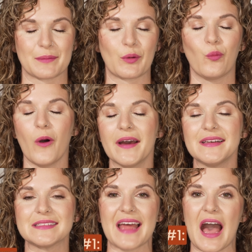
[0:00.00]
Number
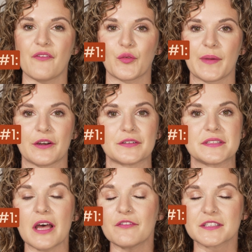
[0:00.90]
one is to have your reader
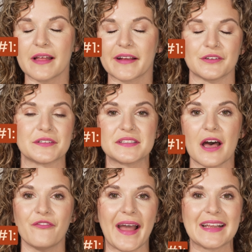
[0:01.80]
self-select or
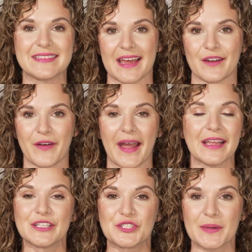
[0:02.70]
self-identify
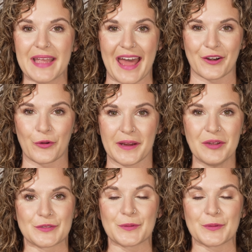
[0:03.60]
into a category.